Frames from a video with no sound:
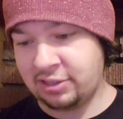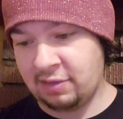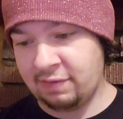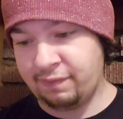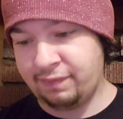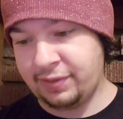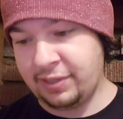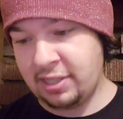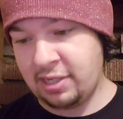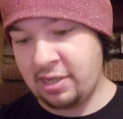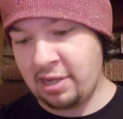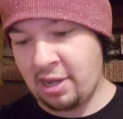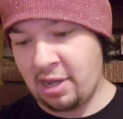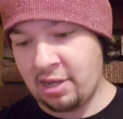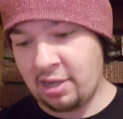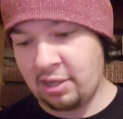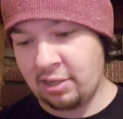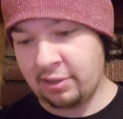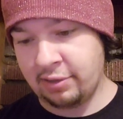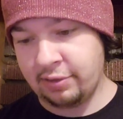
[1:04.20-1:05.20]
of the
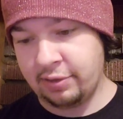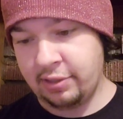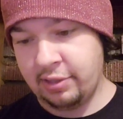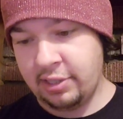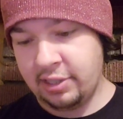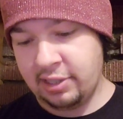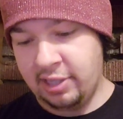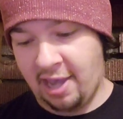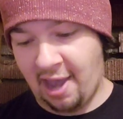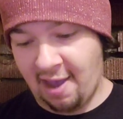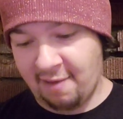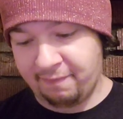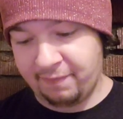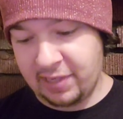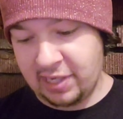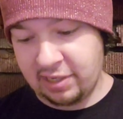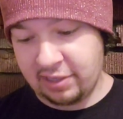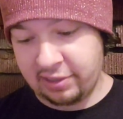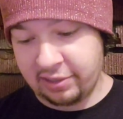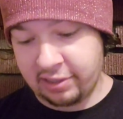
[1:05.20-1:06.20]
uh,
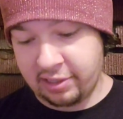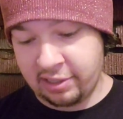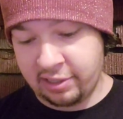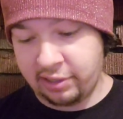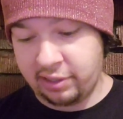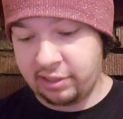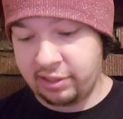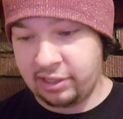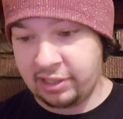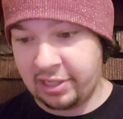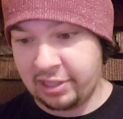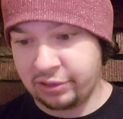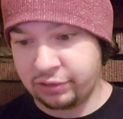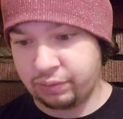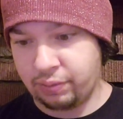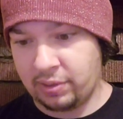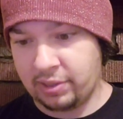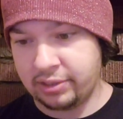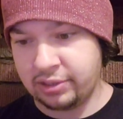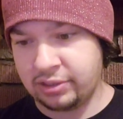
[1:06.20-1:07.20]
caffeine in these
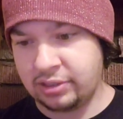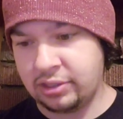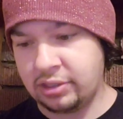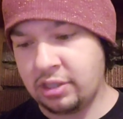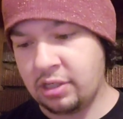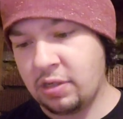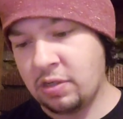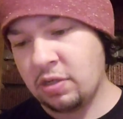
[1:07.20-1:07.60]
ones.